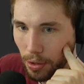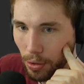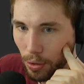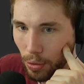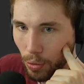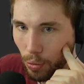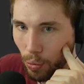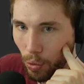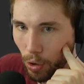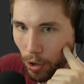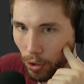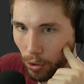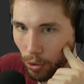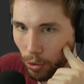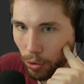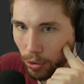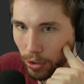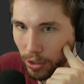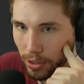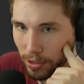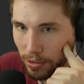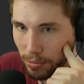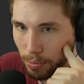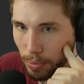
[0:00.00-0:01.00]
what all
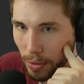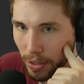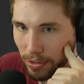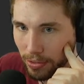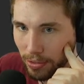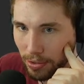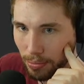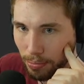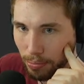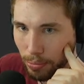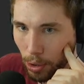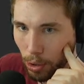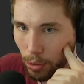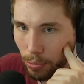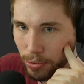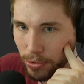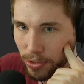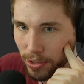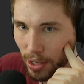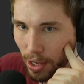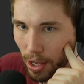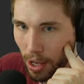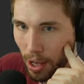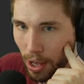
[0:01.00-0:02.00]
these bits and bobs
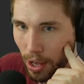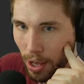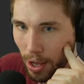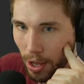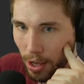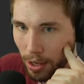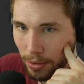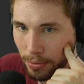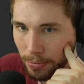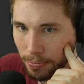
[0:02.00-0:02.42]
are.